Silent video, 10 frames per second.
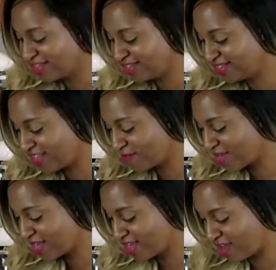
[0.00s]
let's see if
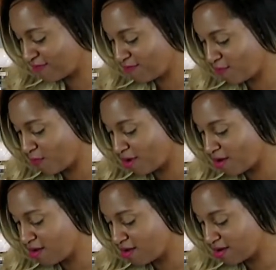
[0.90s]
we could get
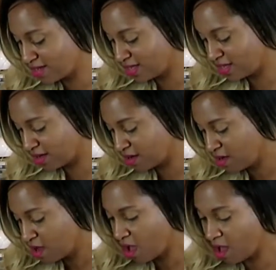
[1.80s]
4 on here.
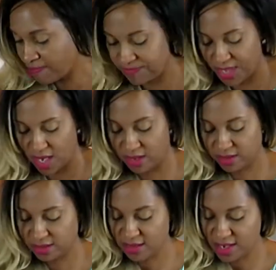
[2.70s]
Oh,
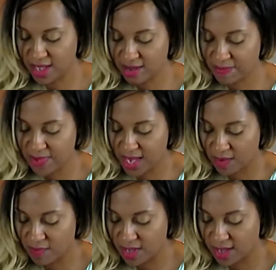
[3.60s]
here's another
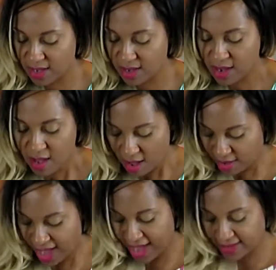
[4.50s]
big one.
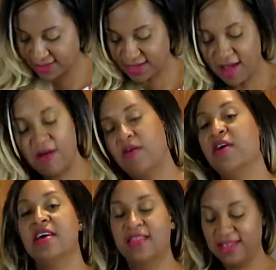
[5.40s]
Okay,
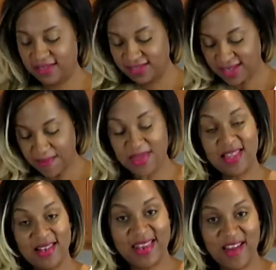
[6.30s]
so this is some
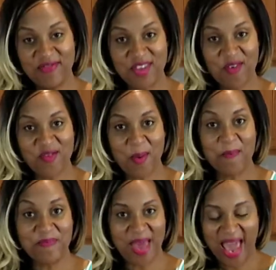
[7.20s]
of the
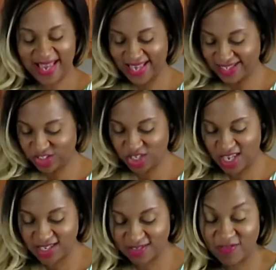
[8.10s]
leftover mac and
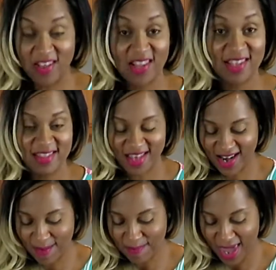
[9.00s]
cheese filling
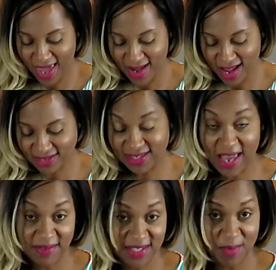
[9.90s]
that I made. I
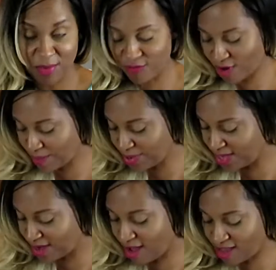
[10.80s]
saved some before I
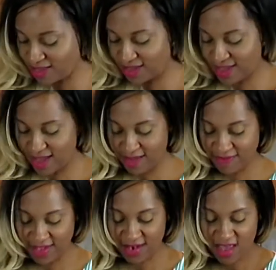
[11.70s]
put it all in the
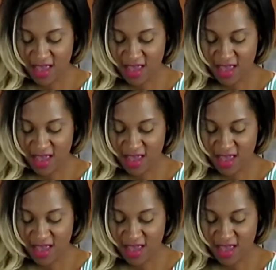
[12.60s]
oven.